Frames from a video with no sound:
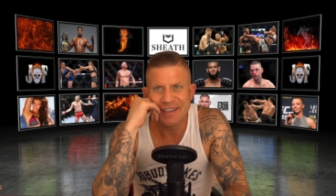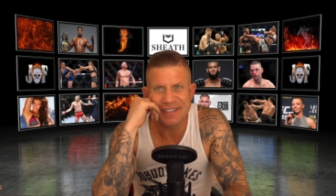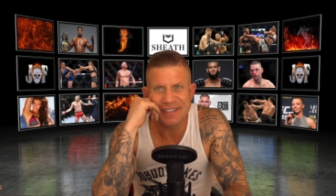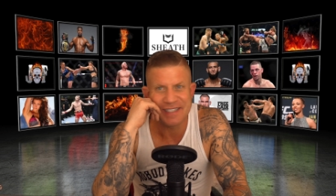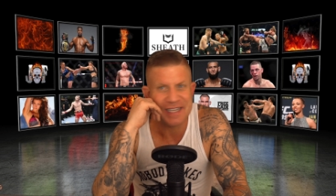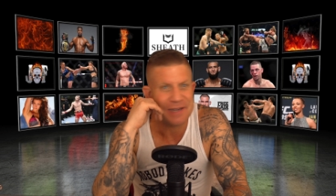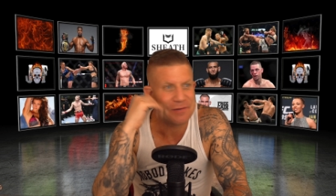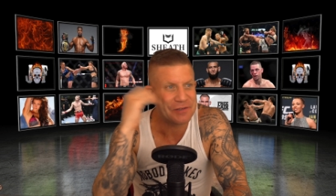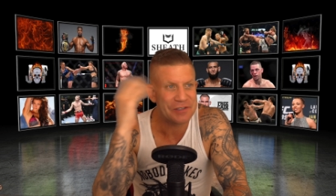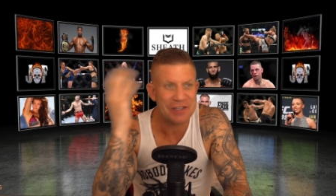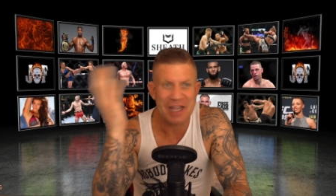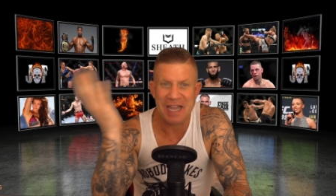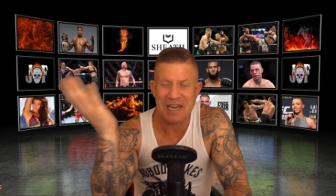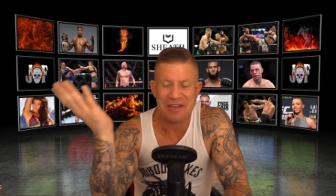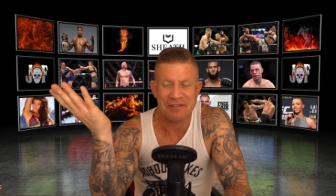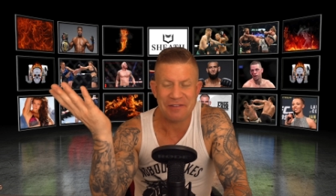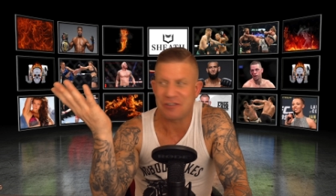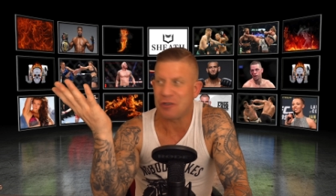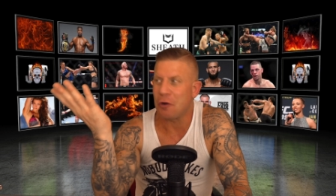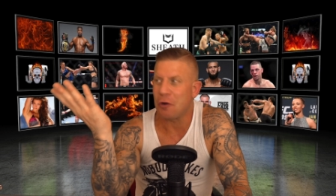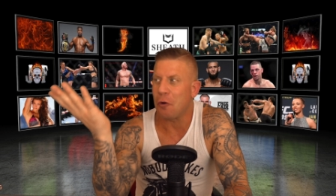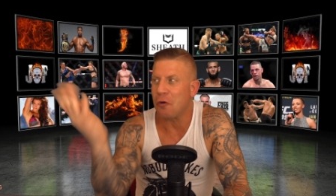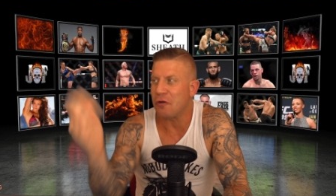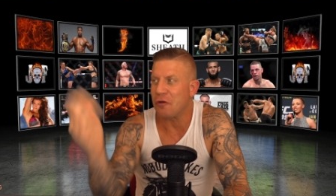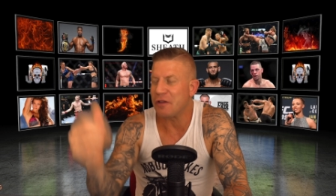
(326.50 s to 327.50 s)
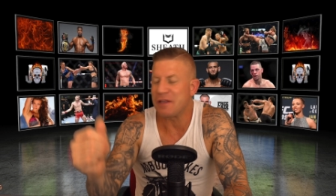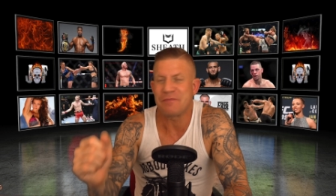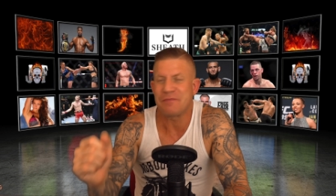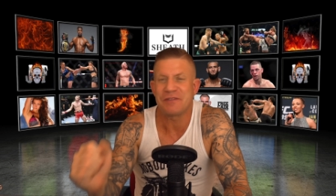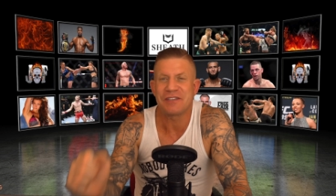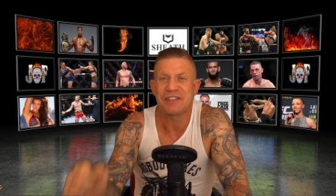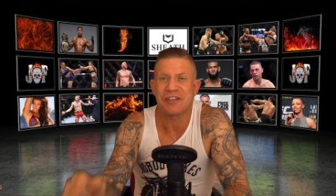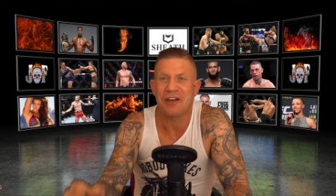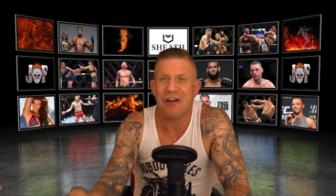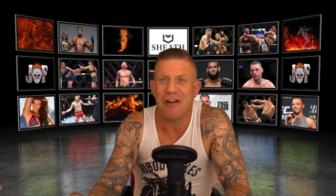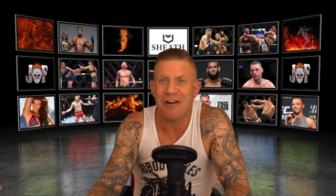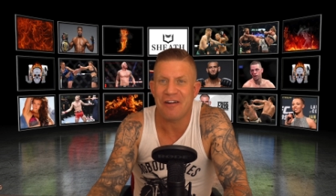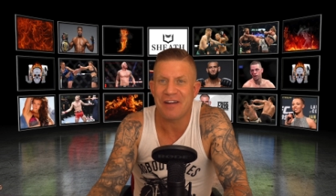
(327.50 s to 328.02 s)
seems like totally
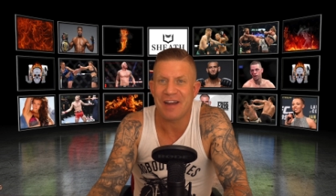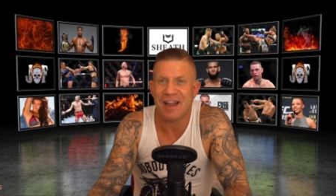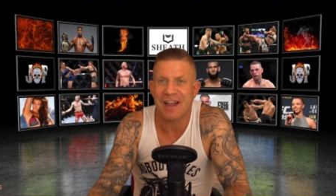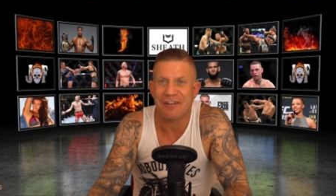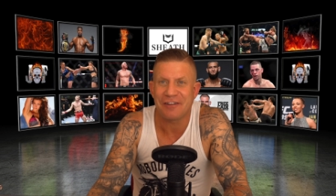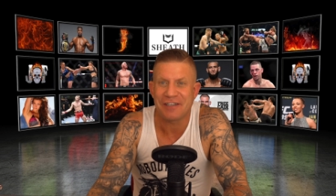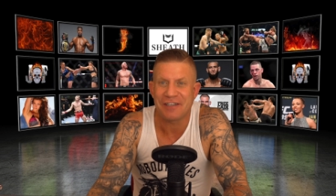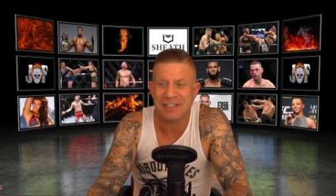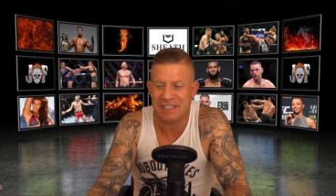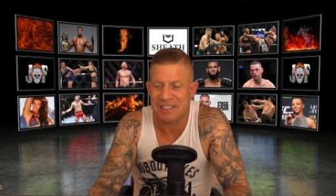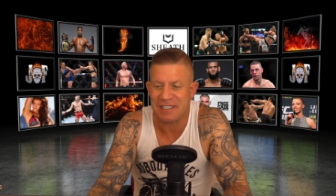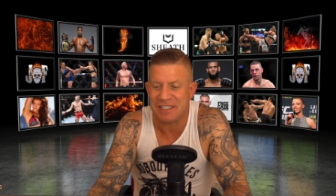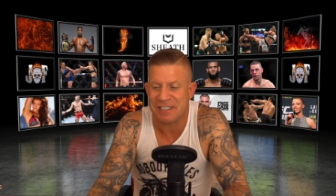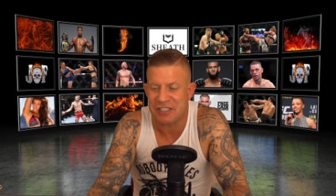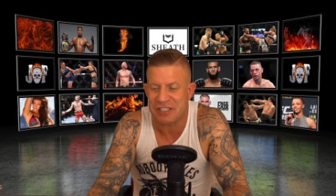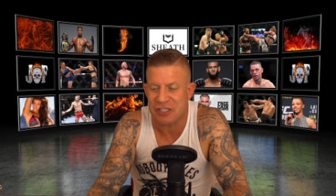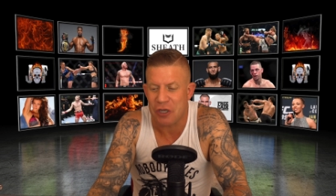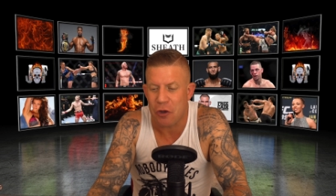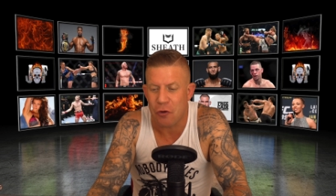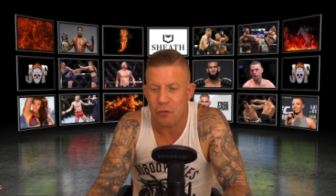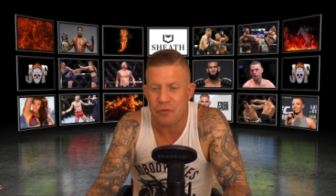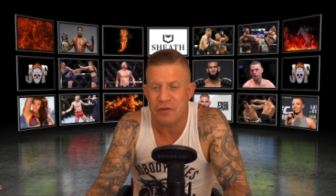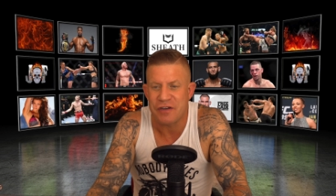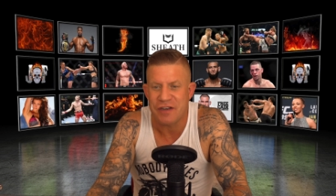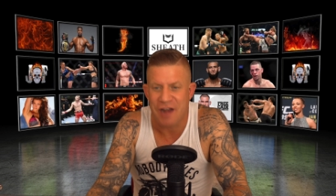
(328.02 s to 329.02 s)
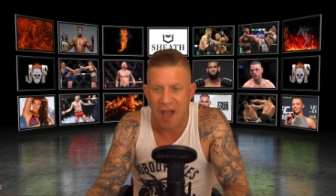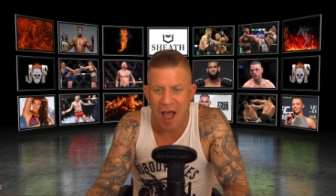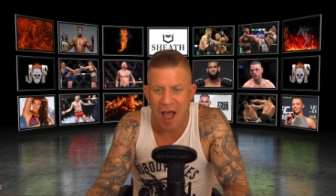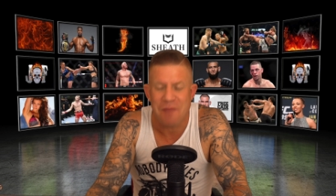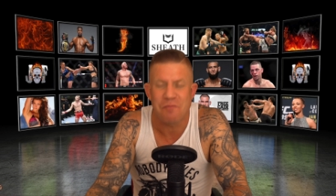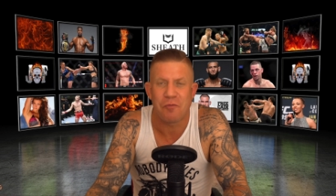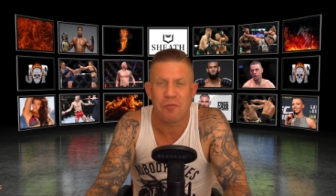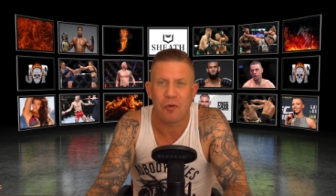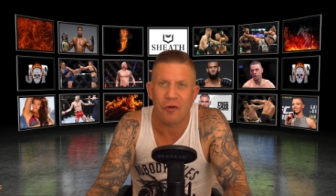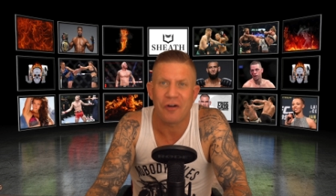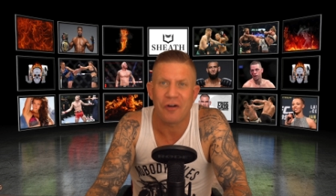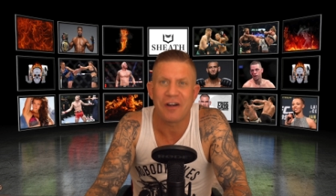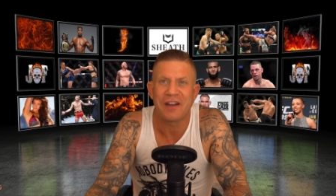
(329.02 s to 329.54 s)
bizarre now because he's so
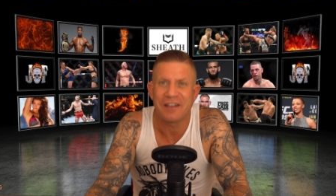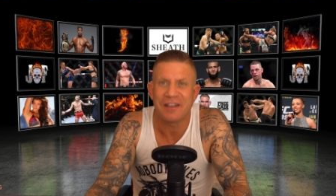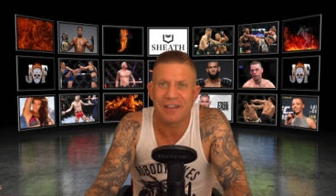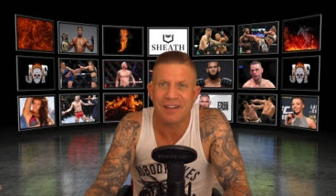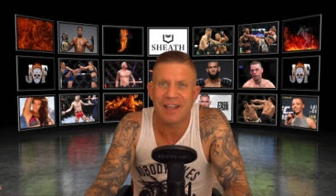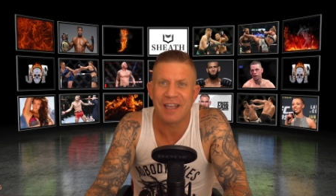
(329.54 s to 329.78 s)
not boring.